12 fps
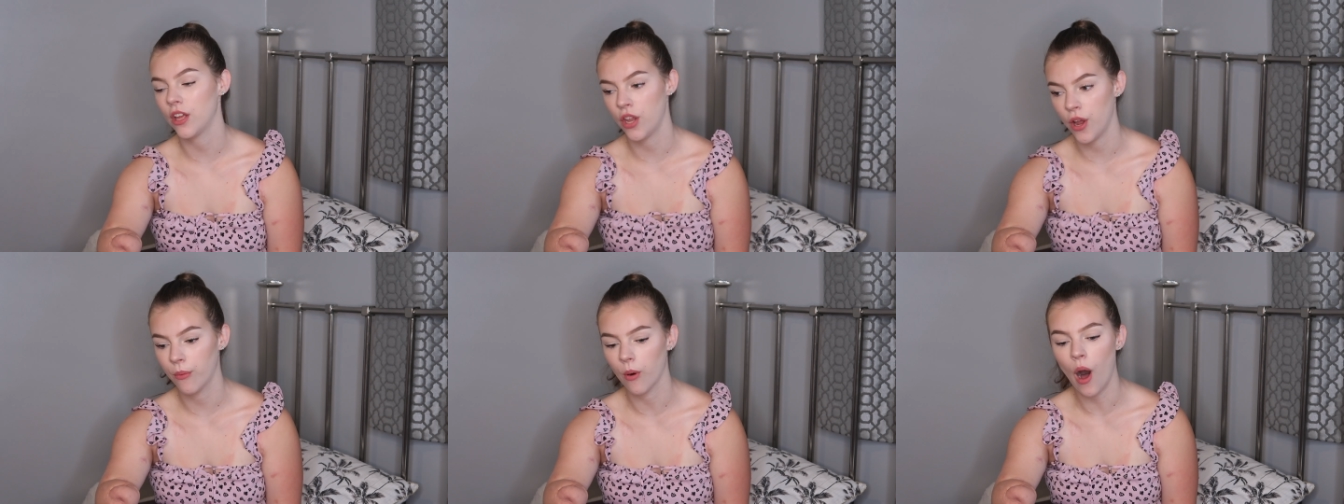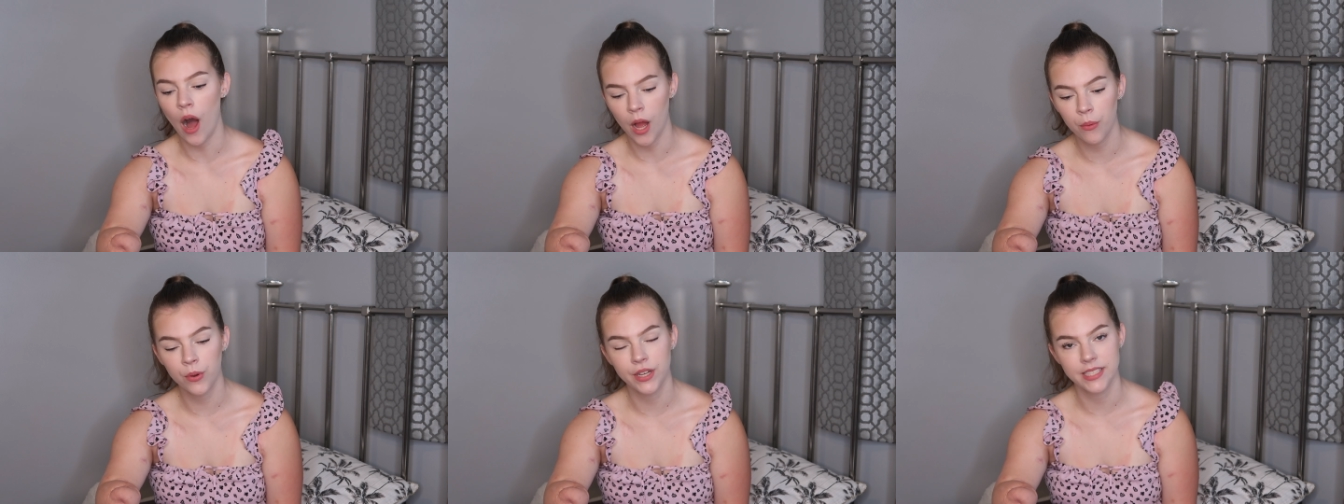you know what,
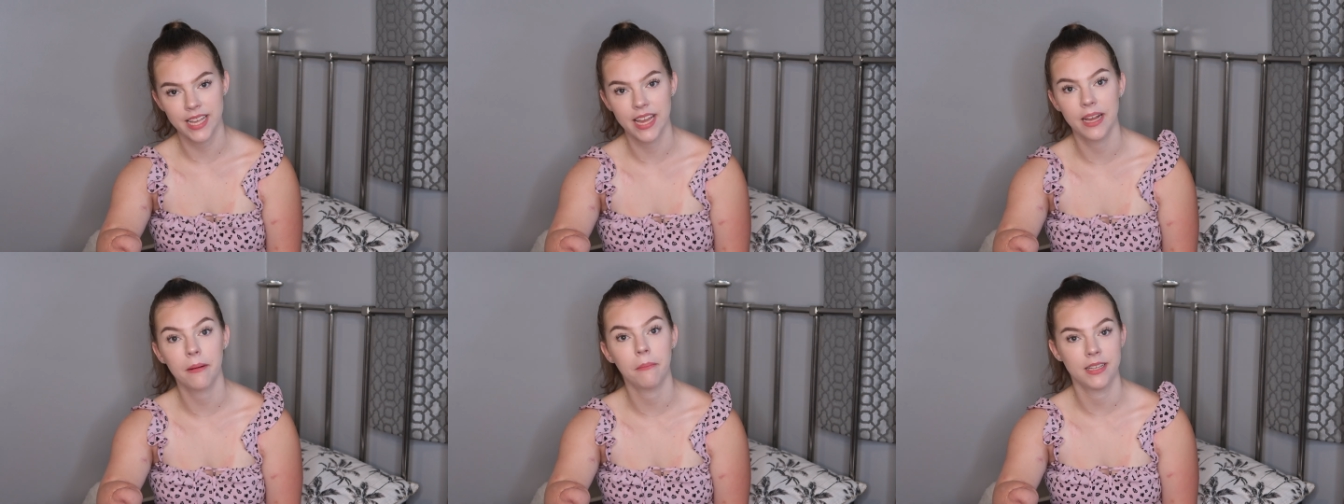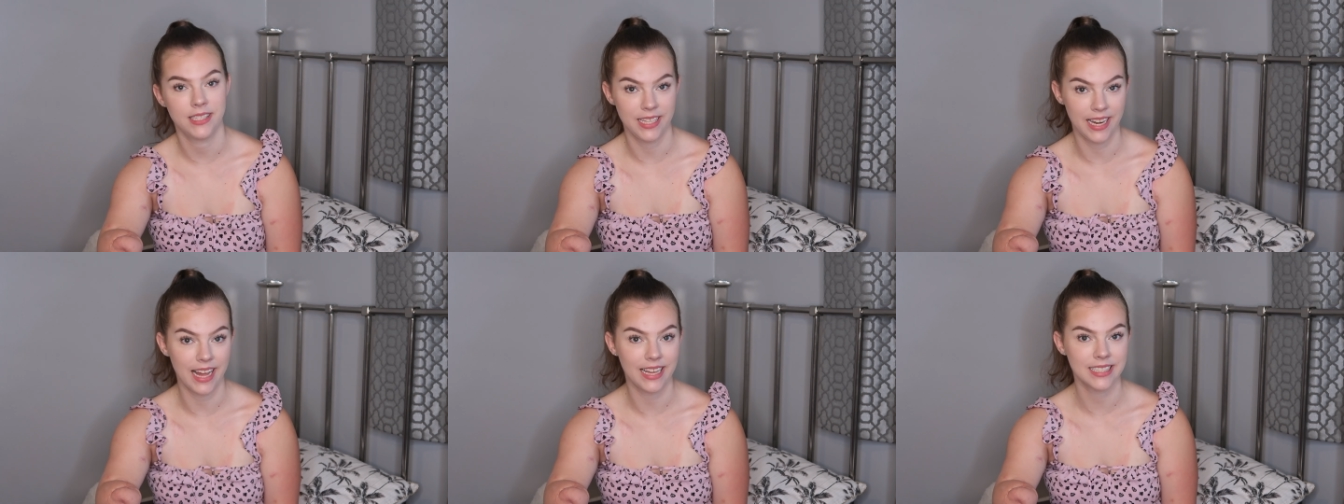I want to take my
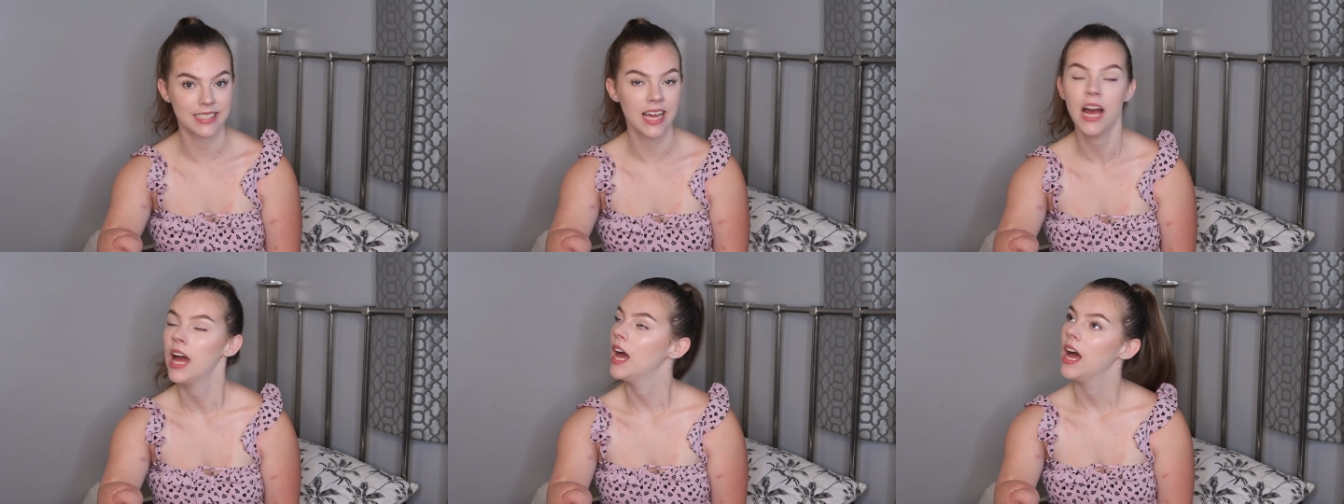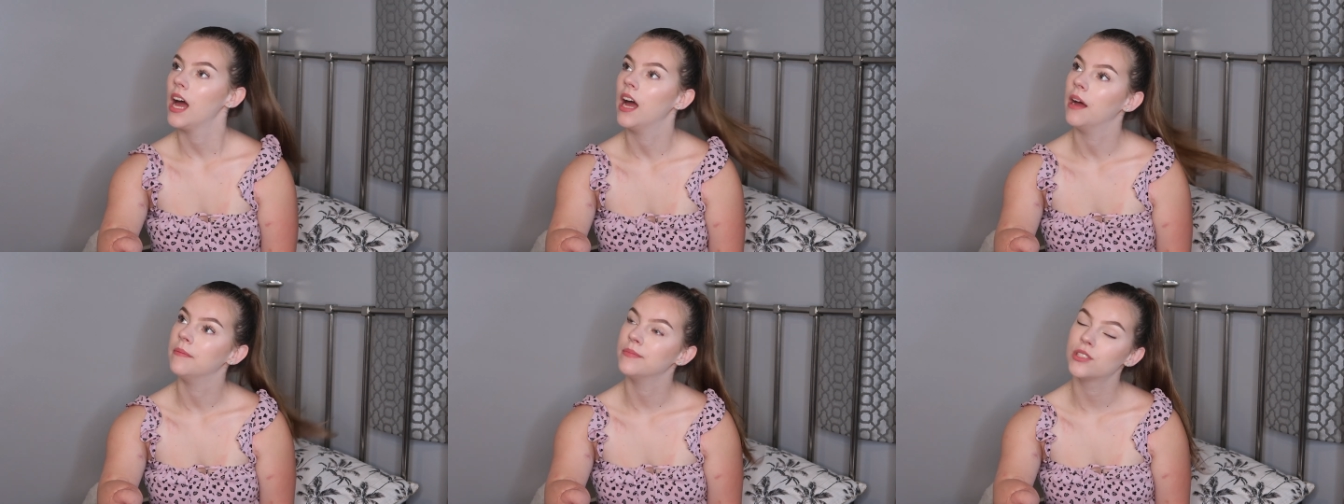sea legs.
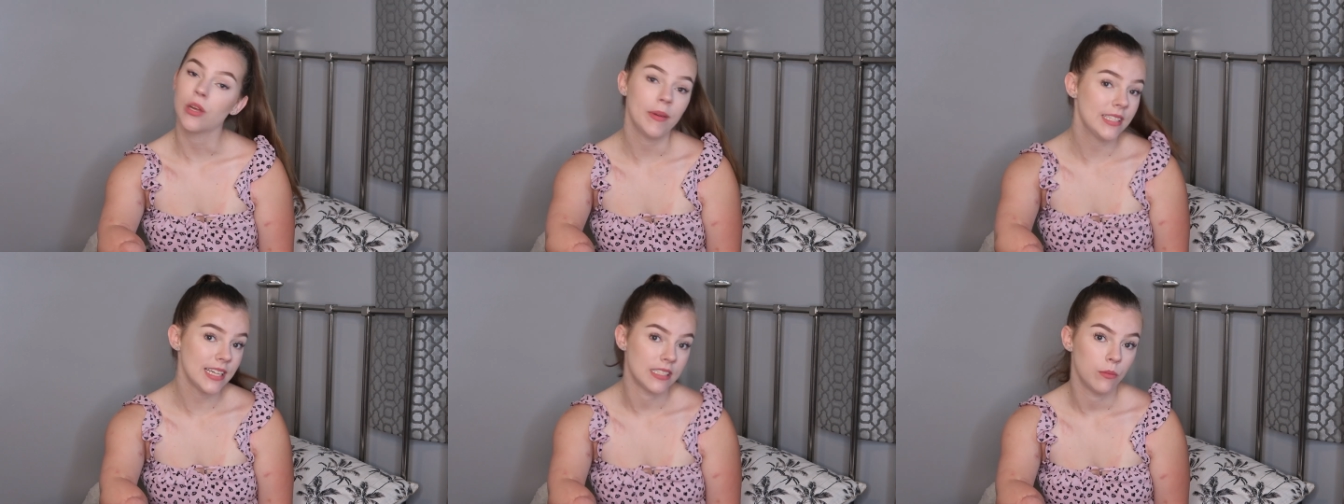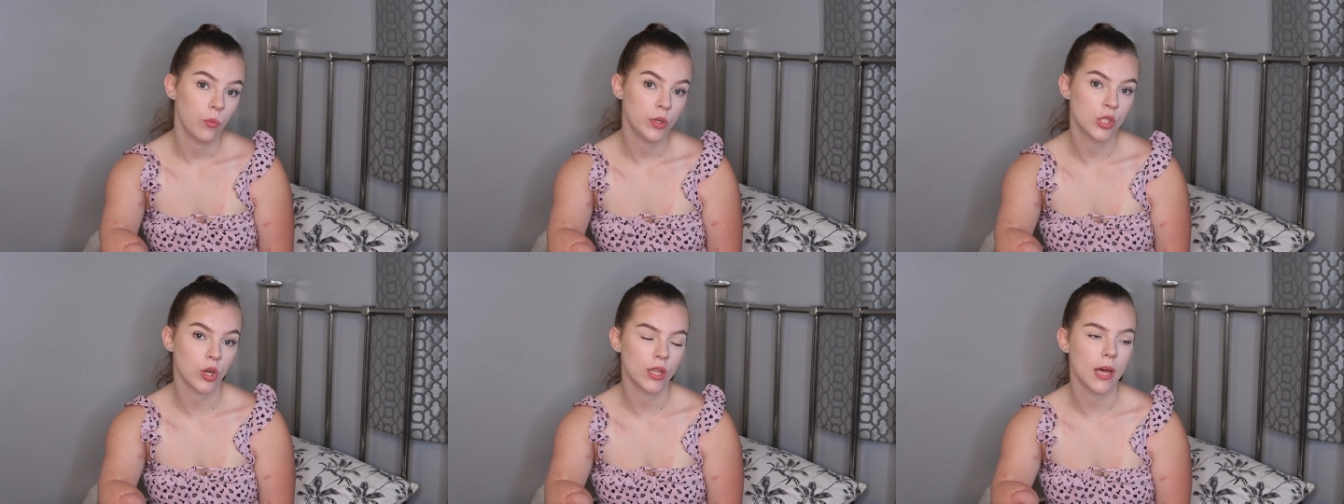So we did,
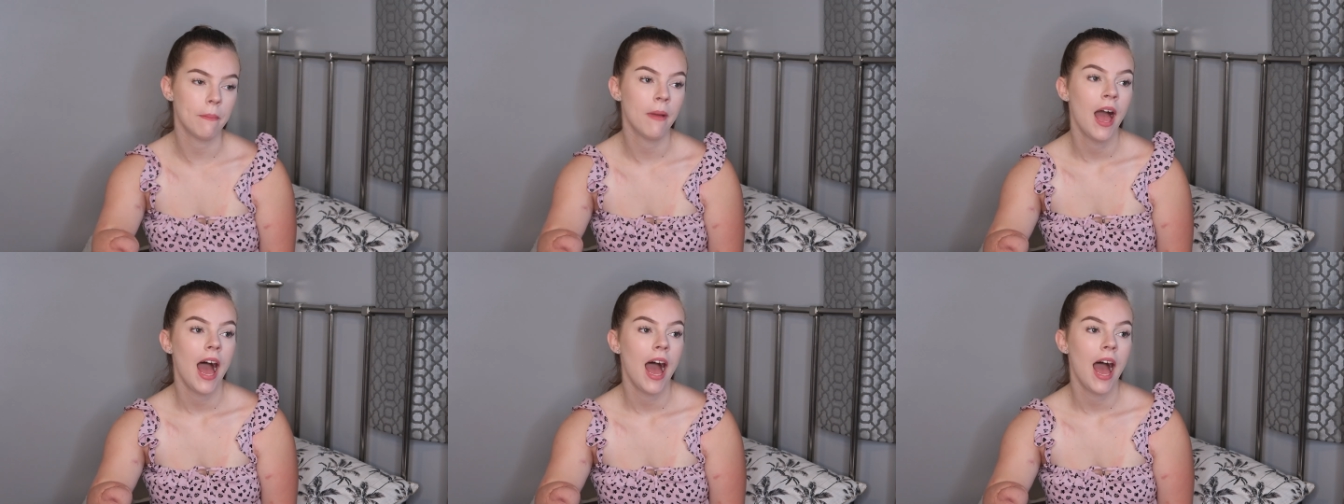we took them,